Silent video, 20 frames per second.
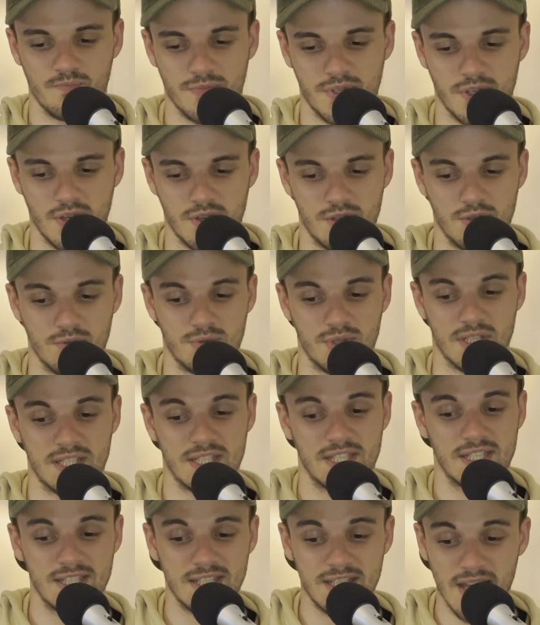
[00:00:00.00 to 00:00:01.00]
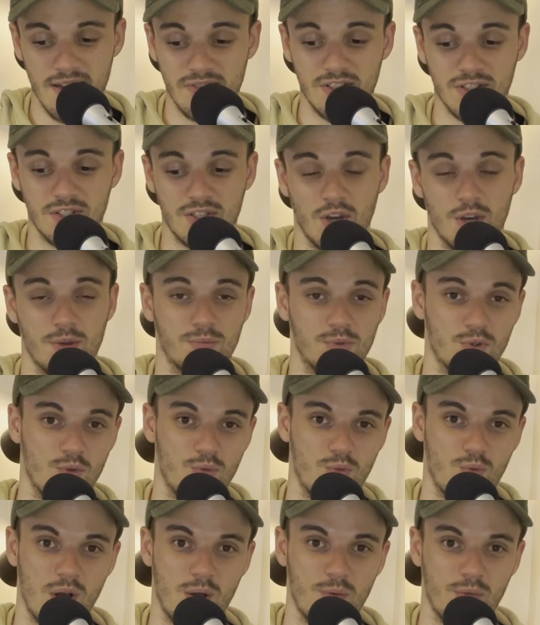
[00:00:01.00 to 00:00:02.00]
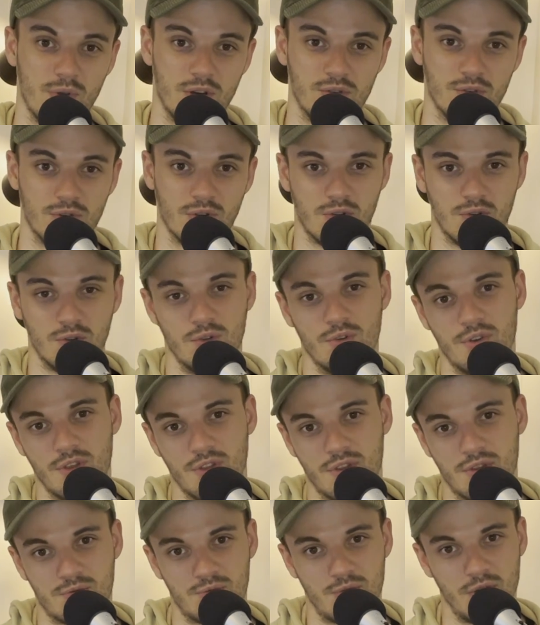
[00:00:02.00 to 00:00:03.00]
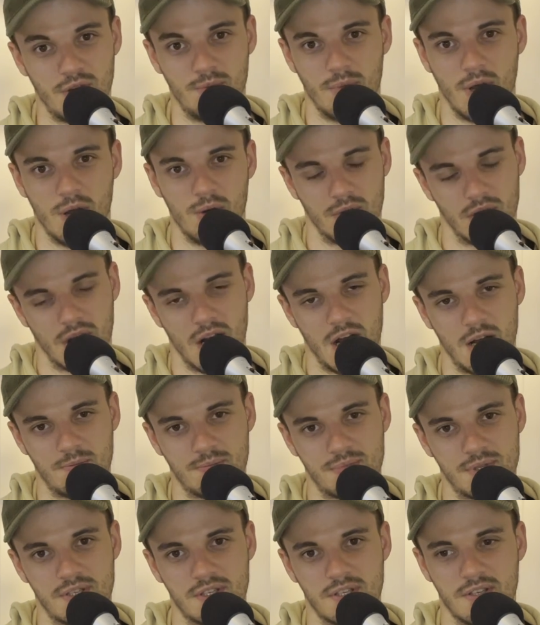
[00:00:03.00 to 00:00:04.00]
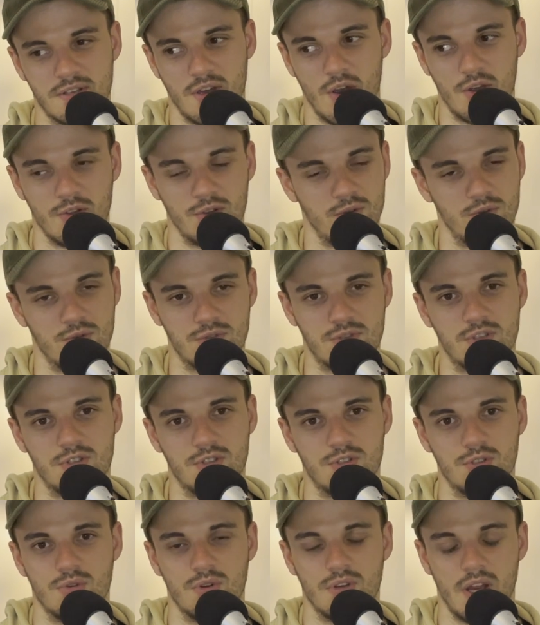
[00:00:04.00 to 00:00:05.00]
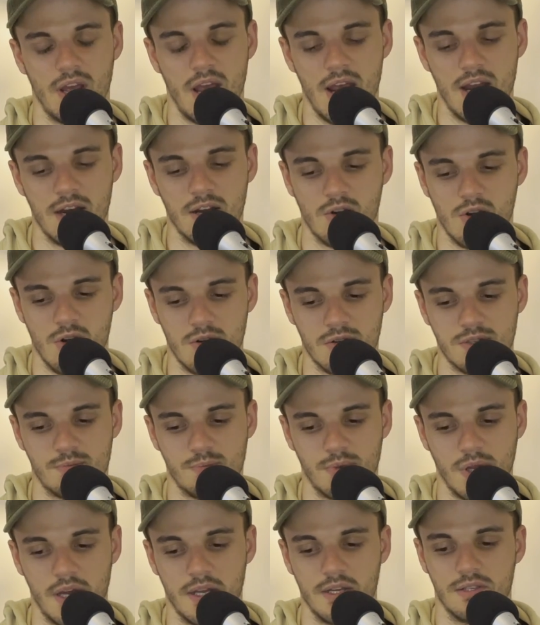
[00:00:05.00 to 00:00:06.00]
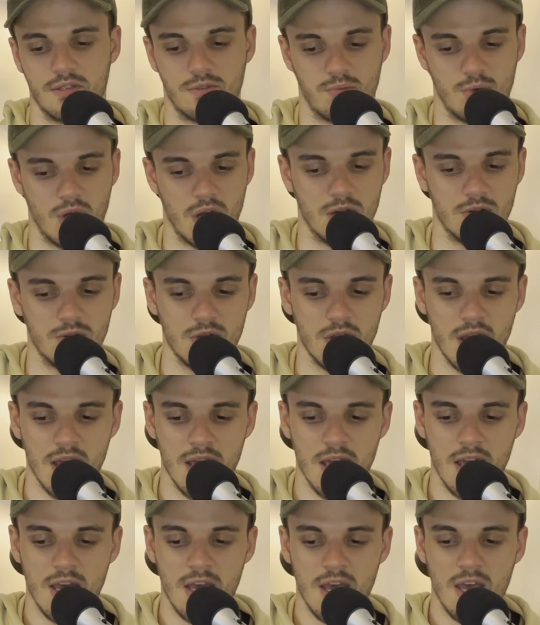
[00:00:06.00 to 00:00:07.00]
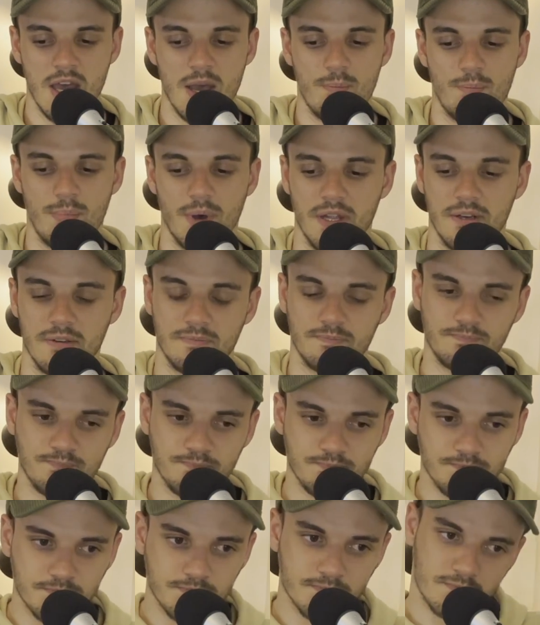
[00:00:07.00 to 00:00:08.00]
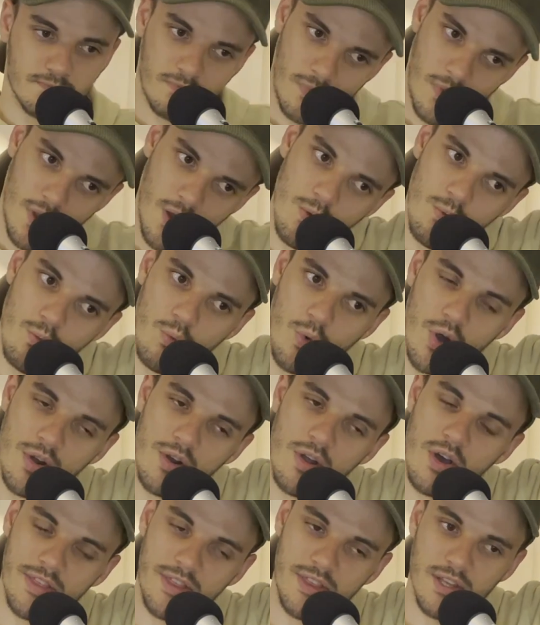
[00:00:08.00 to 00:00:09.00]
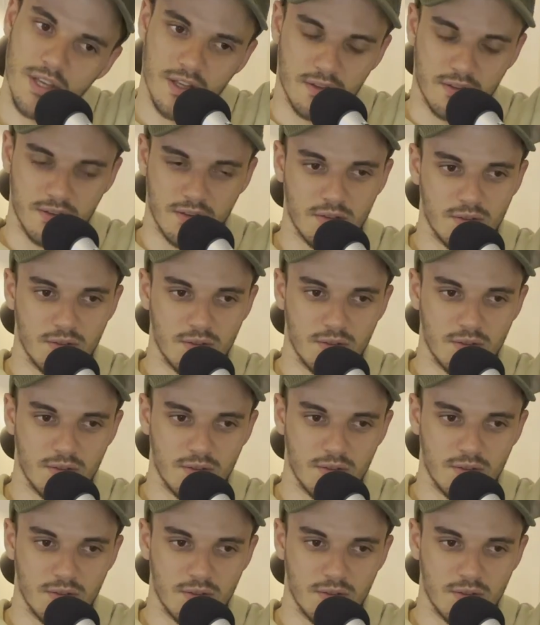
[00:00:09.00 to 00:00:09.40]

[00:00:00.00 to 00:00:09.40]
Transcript: So she was a 7-time Group 1 winner, including 3 Melbourne Cups, only horse to do it, and a Cox Plate as well. But what I think